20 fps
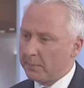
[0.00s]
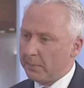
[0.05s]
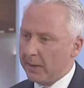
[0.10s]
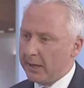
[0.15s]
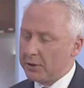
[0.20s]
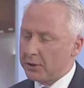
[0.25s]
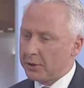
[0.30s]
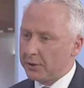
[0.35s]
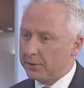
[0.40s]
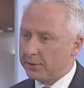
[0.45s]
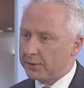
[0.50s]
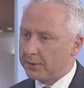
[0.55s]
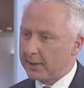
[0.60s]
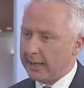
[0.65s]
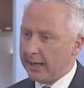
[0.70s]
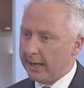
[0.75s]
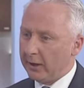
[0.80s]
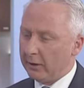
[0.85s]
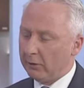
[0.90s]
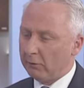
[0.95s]
mentions
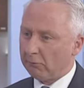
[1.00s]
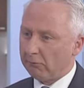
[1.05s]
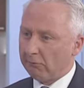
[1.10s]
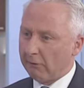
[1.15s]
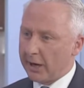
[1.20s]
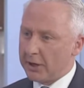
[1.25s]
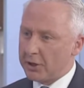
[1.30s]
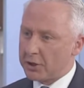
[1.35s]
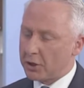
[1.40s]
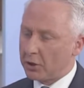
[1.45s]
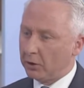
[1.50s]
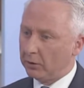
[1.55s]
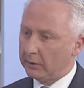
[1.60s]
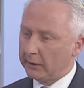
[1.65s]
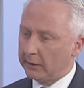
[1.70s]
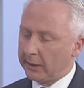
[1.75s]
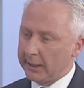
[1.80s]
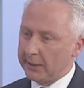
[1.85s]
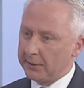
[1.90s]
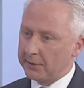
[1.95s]
there
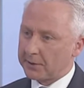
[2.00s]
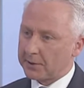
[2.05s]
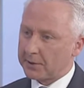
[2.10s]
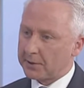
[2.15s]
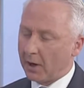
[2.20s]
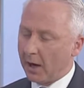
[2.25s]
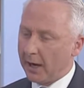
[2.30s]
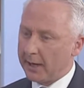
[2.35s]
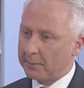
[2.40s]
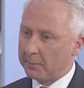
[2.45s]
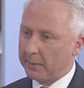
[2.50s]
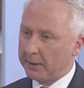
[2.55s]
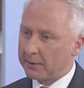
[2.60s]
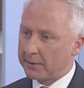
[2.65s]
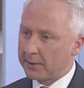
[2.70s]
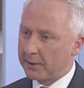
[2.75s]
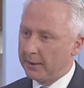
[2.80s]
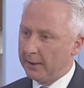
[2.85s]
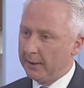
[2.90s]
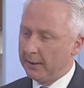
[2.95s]
racial
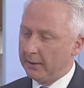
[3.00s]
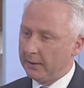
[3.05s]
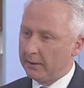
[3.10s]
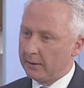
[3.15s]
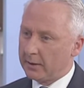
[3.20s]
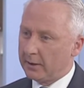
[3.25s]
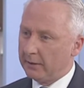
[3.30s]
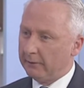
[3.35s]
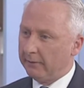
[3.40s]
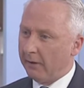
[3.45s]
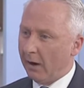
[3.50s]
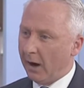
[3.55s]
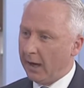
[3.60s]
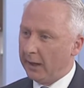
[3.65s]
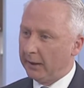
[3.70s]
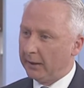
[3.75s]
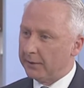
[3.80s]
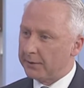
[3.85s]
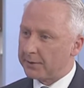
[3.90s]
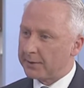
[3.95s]
incitement to
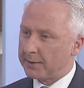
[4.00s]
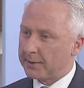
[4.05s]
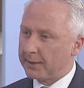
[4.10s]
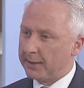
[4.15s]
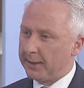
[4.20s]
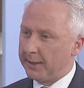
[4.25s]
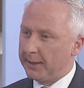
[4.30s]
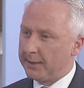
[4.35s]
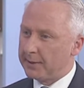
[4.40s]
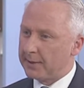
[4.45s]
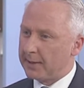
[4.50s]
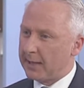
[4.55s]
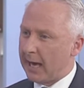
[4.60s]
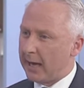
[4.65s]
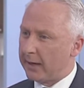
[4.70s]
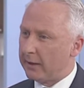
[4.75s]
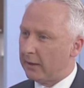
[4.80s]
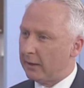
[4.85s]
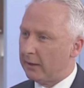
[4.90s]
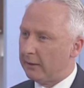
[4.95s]
violence. Is
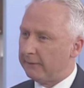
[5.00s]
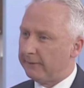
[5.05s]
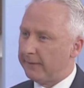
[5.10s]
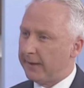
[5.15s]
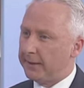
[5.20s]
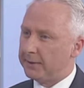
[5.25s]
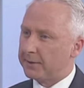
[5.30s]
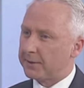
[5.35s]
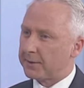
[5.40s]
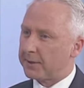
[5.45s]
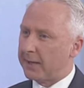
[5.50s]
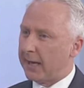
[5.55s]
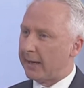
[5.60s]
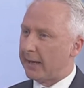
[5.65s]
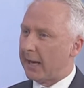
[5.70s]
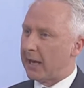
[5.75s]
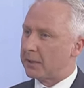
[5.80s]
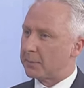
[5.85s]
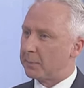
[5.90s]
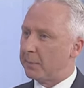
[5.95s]
that an offence
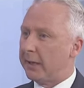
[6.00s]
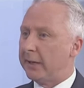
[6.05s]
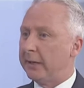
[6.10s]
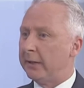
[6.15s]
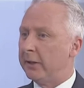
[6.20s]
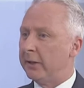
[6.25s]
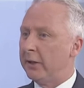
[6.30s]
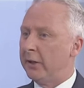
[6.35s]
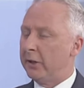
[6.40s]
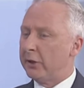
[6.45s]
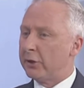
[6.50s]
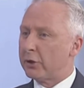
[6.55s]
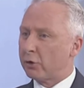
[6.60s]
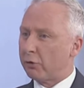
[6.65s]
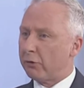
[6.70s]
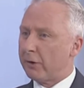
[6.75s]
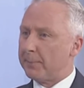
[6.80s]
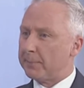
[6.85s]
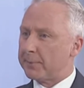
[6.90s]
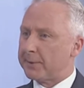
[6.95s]
that has been
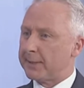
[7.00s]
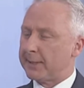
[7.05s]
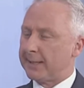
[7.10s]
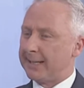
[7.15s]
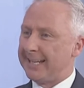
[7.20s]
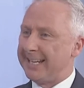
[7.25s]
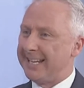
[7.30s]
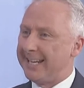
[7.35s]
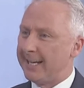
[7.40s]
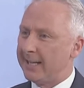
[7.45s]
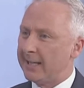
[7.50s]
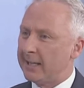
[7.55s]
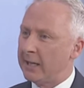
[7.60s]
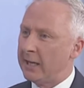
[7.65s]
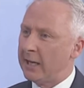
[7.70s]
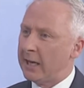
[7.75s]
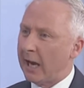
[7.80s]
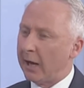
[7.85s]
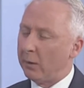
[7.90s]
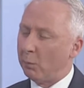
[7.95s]
tripped here,
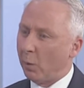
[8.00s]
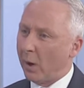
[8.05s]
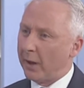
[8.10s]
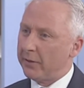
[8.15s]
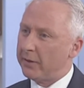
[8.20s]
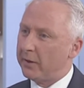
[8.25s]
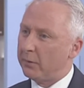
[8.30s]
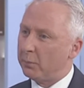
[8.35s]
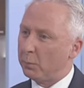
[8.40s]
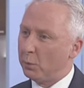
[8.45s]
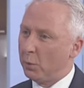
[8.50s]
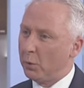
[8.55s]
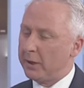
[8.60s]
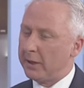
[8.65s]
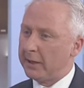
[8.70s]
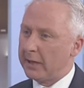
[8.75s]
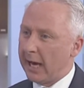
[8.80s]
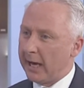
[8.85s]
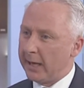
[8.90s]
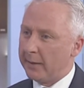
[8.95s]
and one that would
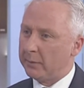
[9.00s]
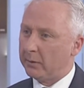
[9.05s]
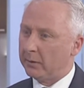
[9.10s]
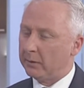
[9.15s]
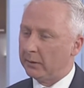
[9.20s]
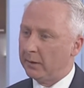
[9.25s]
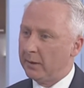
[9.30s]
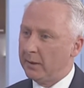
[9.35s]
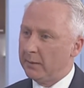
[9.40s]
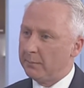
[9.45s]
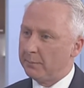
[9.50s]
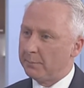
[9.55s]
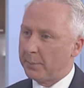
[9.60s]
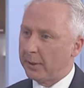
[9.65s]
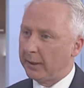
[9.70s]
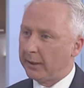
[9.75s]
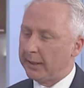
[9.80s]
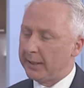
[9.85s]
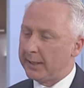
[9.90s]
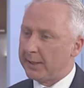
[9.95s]
enable
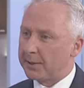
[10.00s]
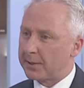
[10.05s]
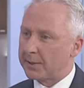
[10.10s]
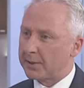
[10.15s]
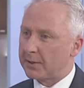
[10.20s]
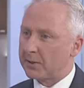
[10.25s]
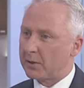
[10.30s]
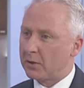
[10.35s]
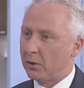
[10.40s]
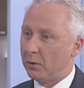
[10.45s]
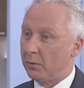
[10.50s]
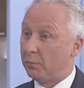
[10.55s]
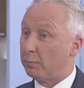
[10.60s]
police to